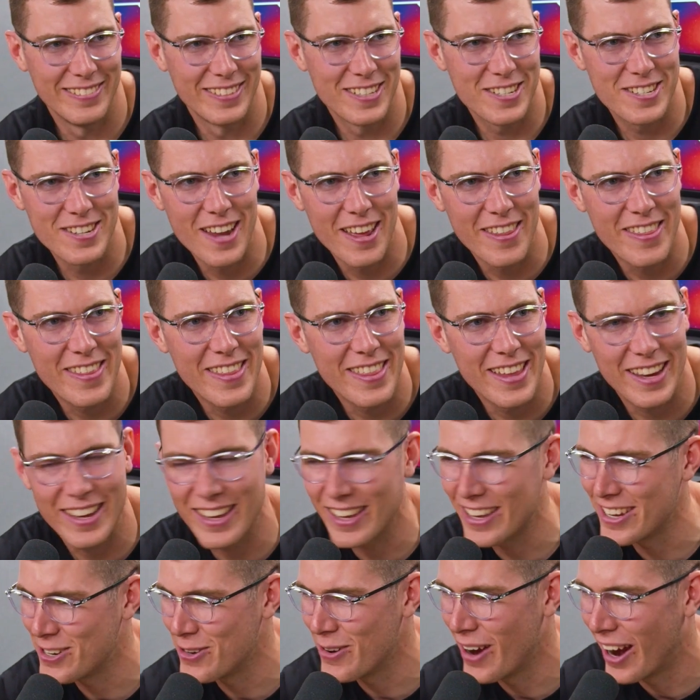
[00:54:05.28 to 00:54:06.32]
There's nothing that can
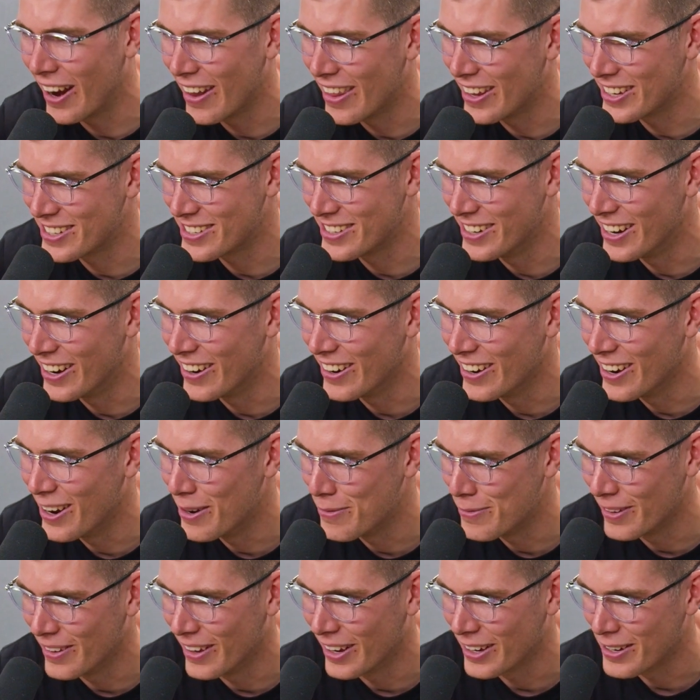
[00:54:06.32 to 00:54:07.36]
get you out of that scenario, I
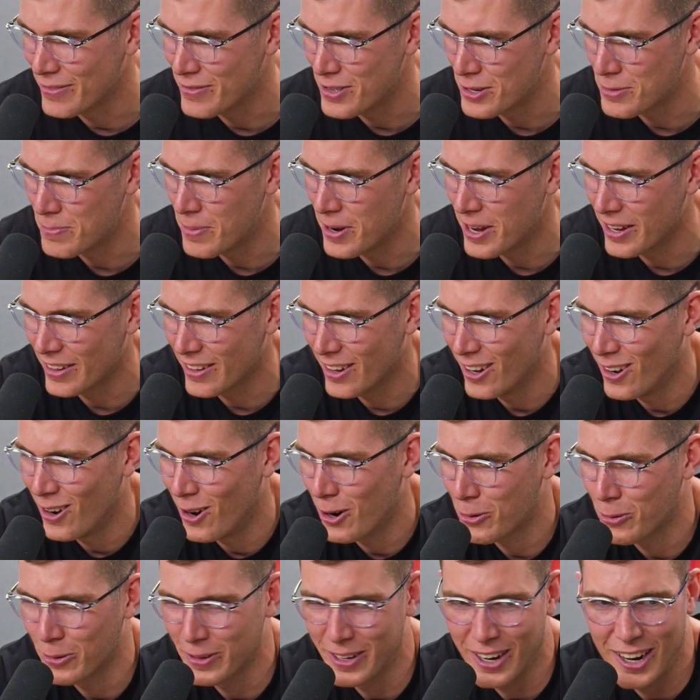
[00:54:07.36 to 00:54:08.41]
feel like, of just being that
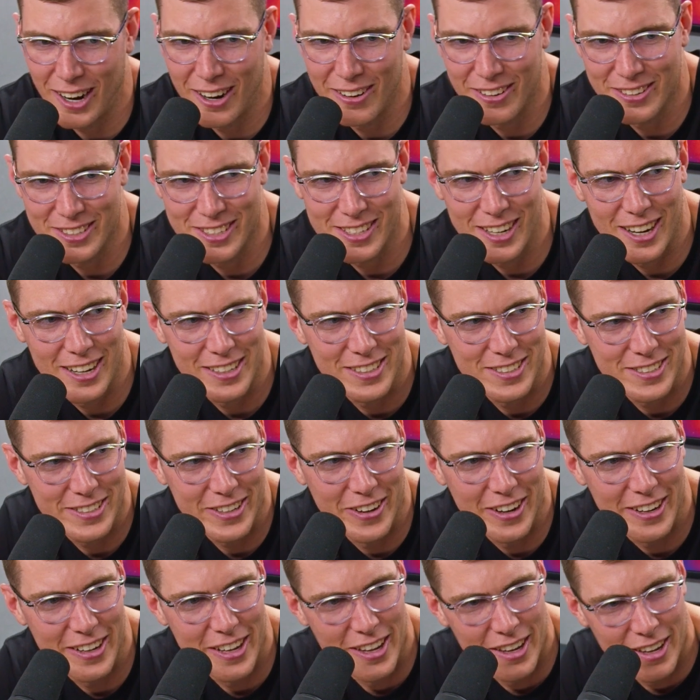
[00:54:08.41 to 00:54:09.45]
awkward guy on the side, just
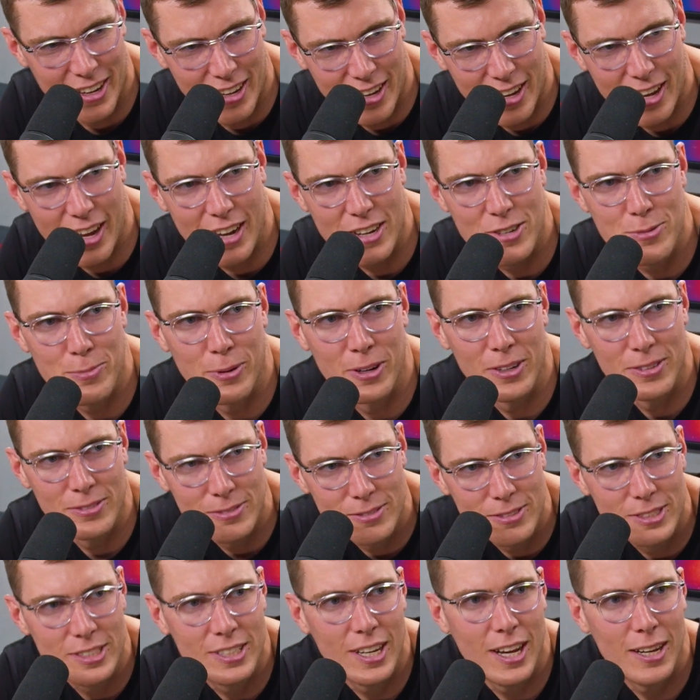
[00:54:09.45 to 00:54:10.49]
going, hey, Jamal,
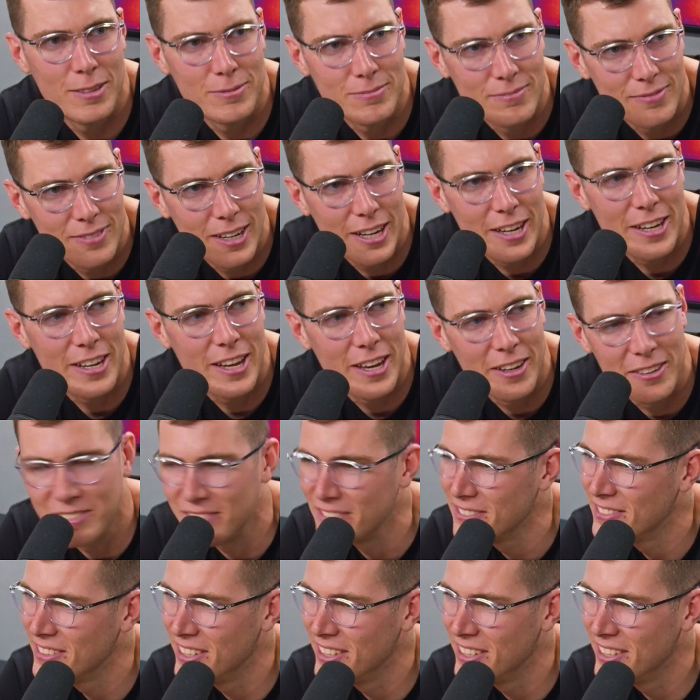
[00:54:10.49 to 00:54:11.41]
what's up? How you going?